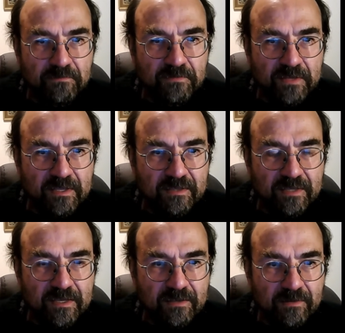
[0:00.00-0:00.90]
the
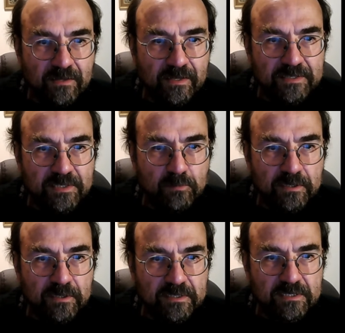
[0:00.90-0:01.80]
collected
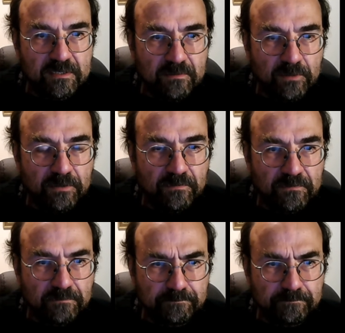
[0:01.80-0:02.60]
works quite often.